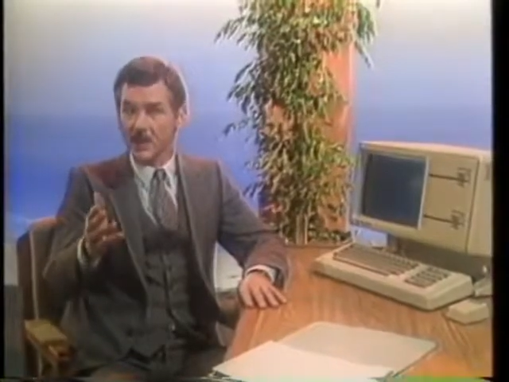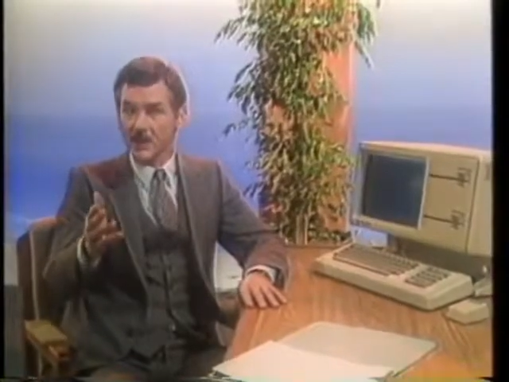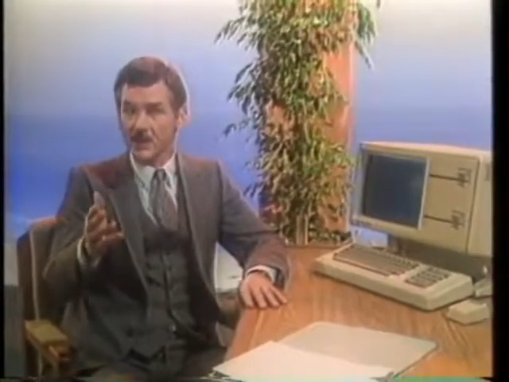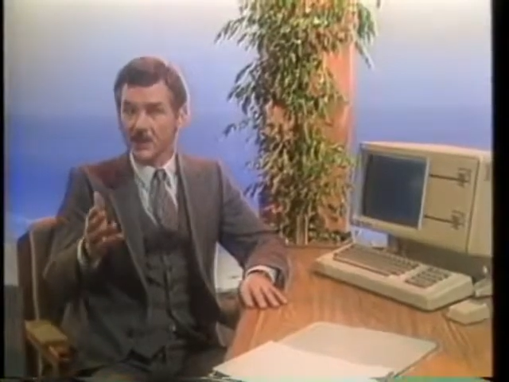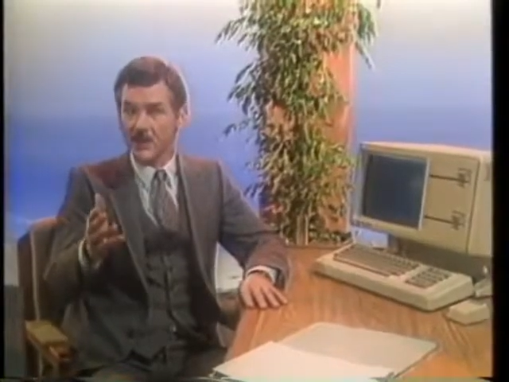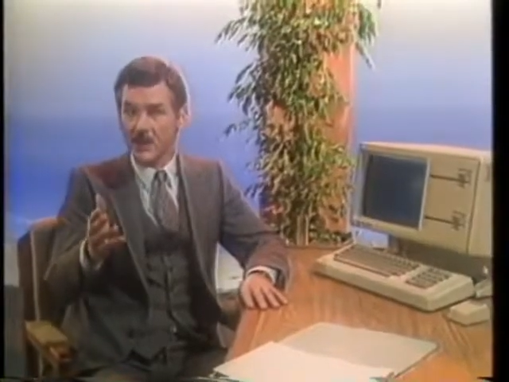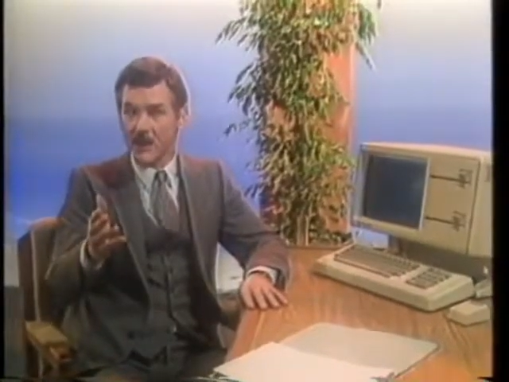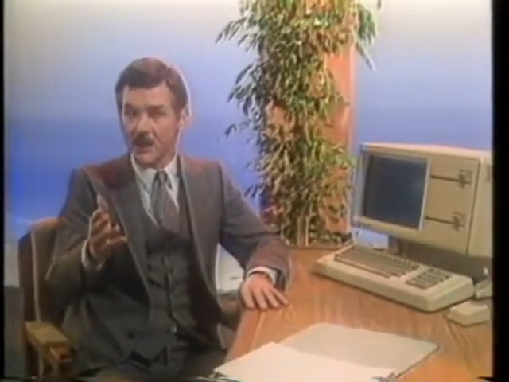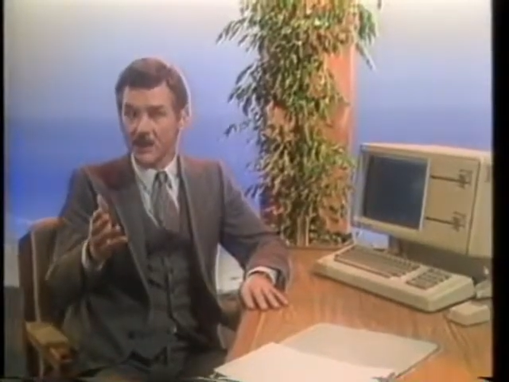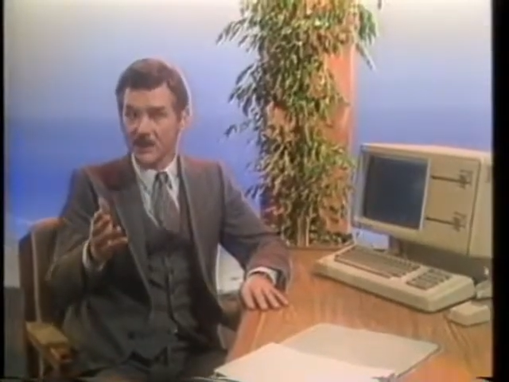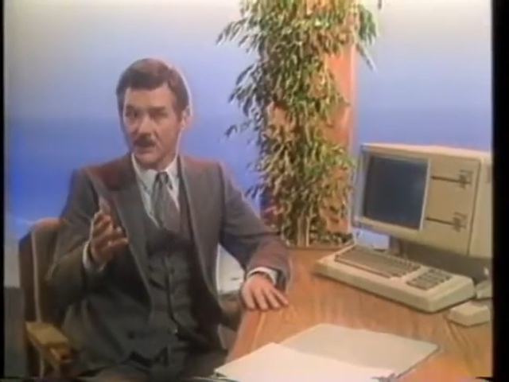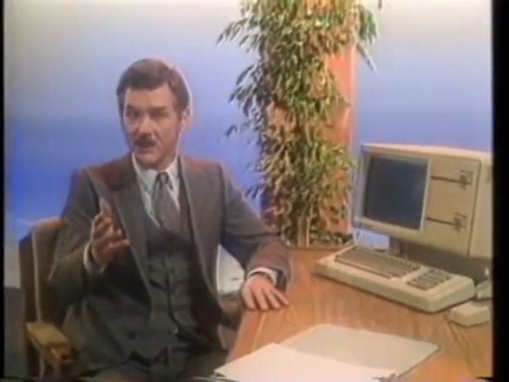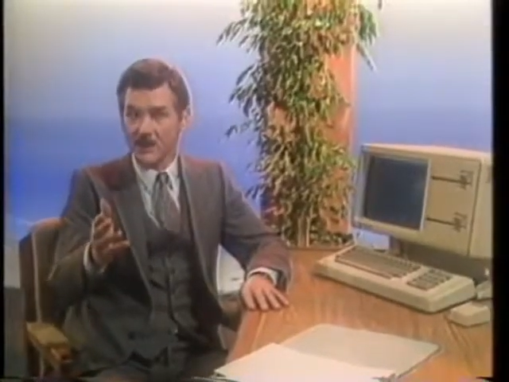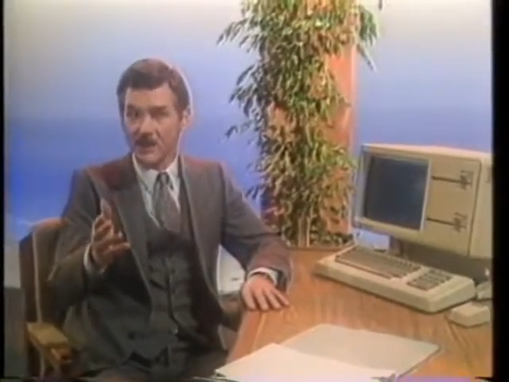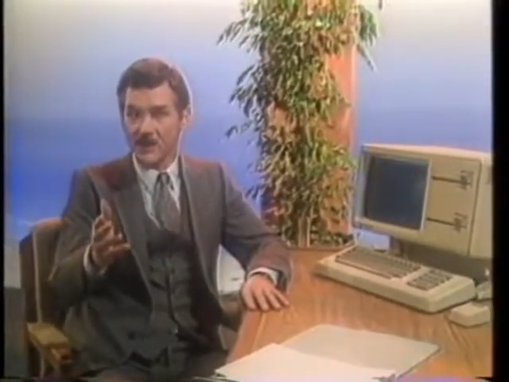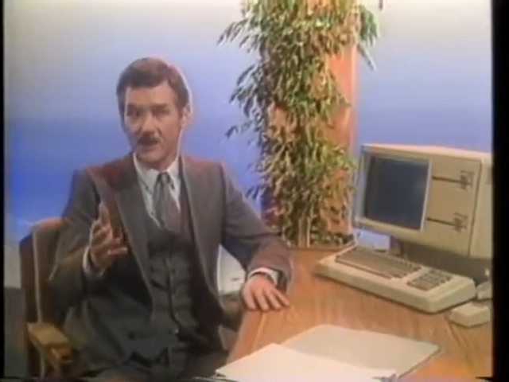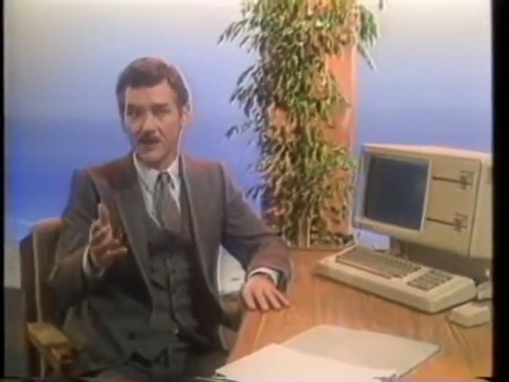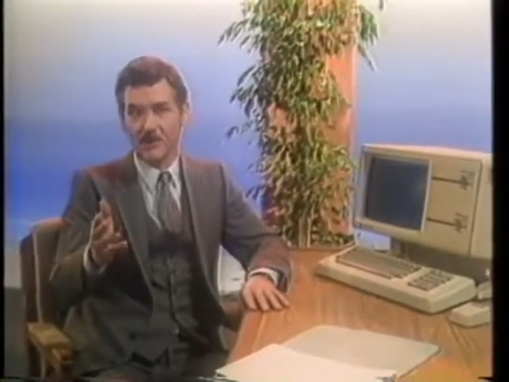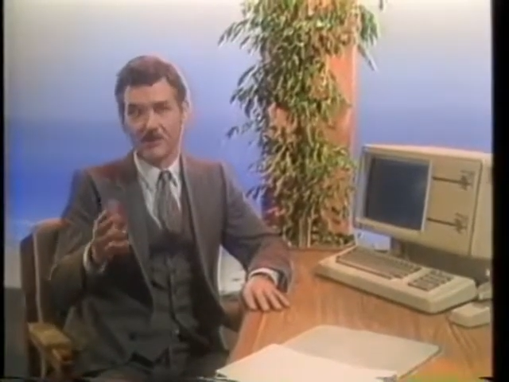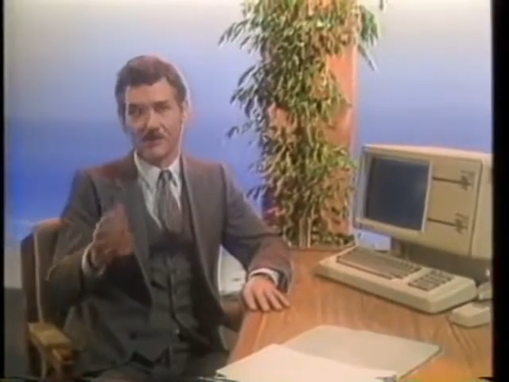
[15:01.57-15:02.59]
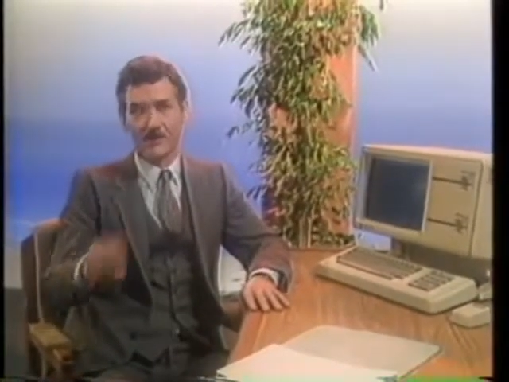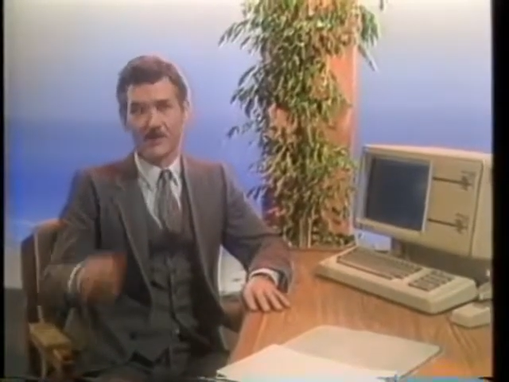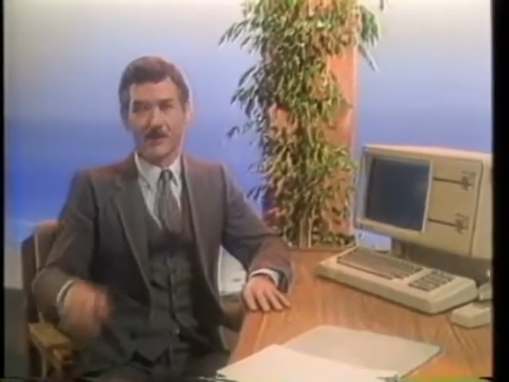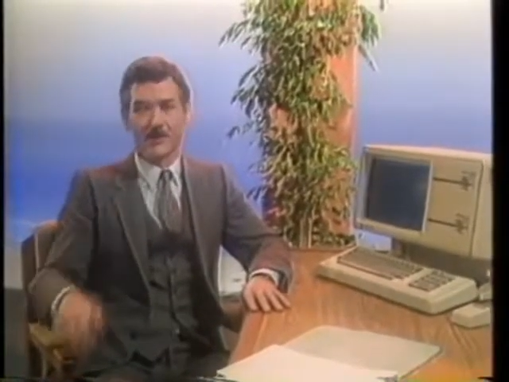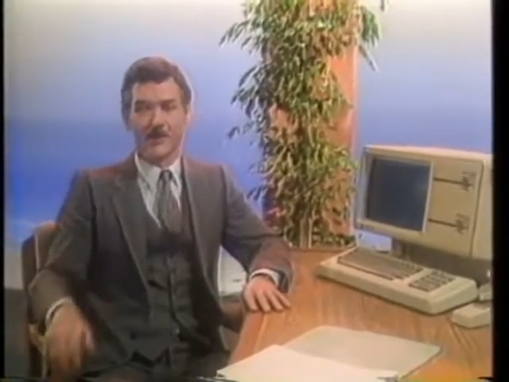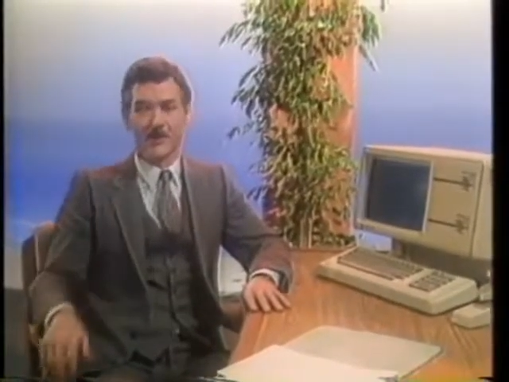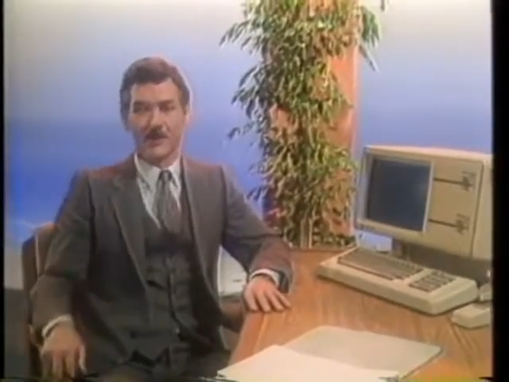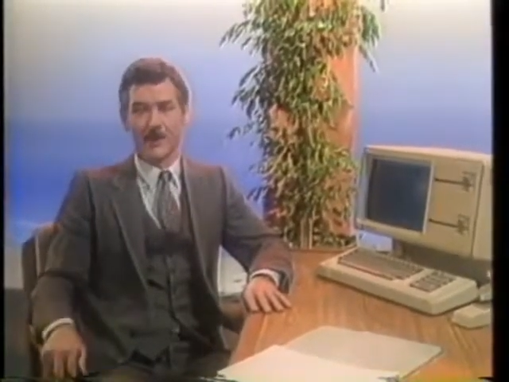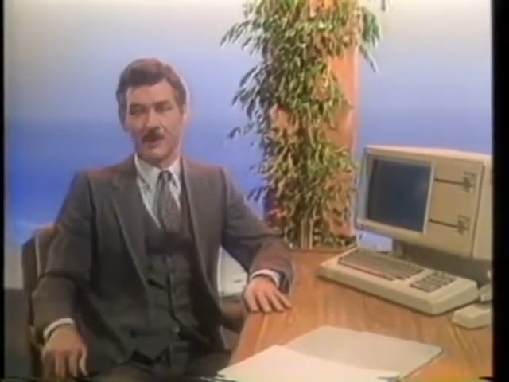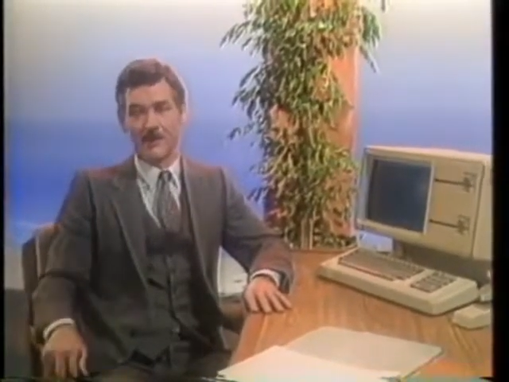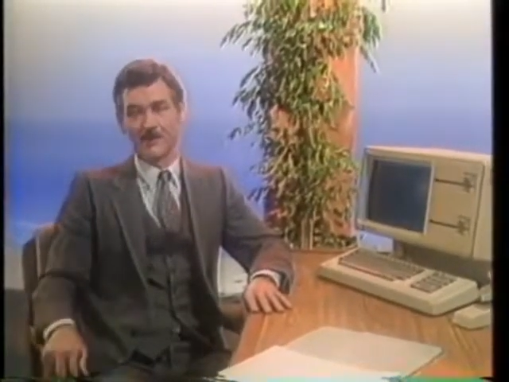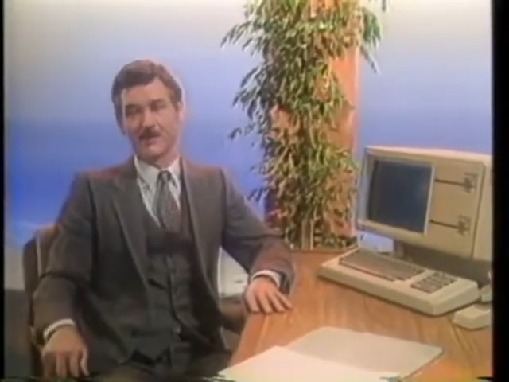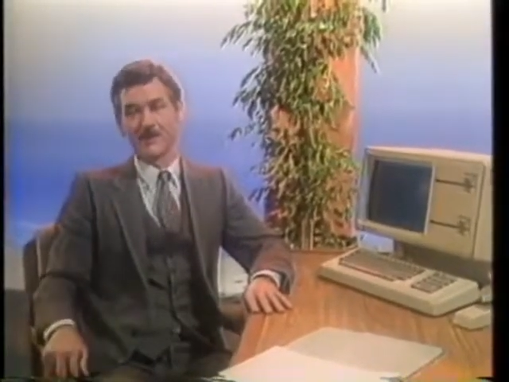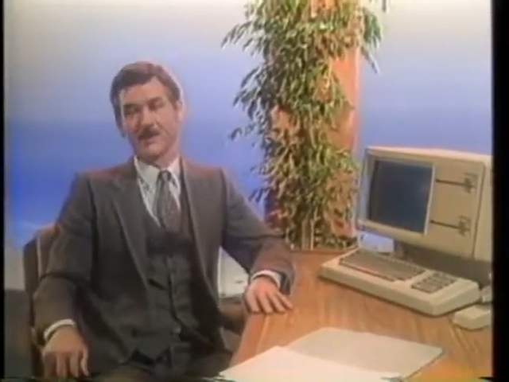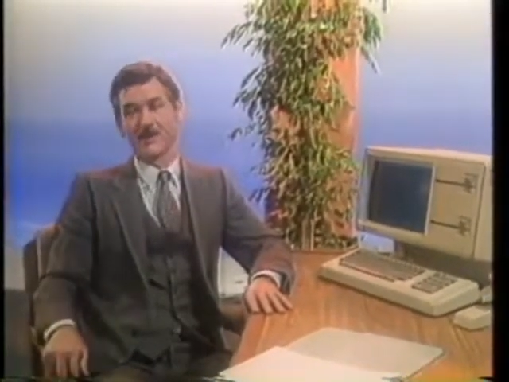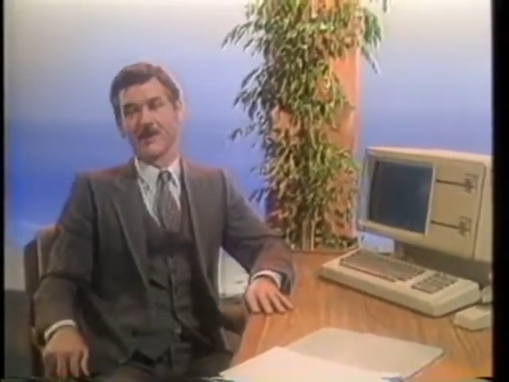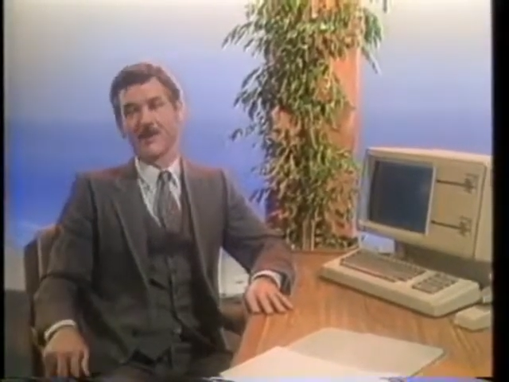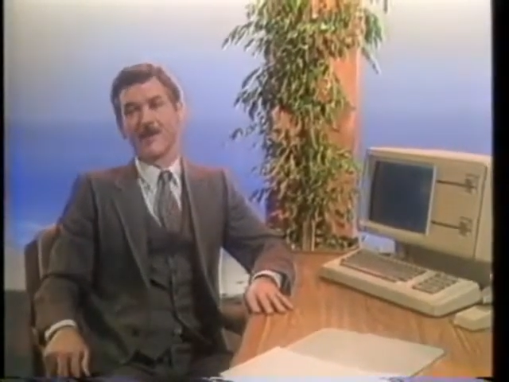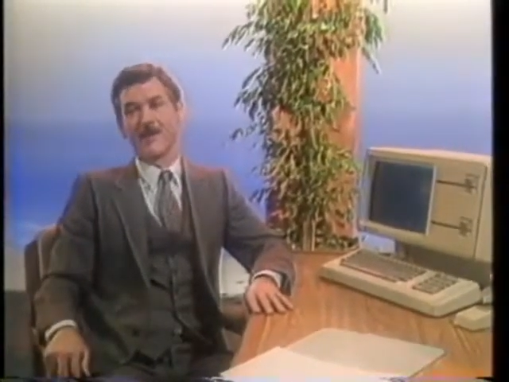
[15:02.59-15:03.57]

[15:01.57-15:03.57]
customize its own programs.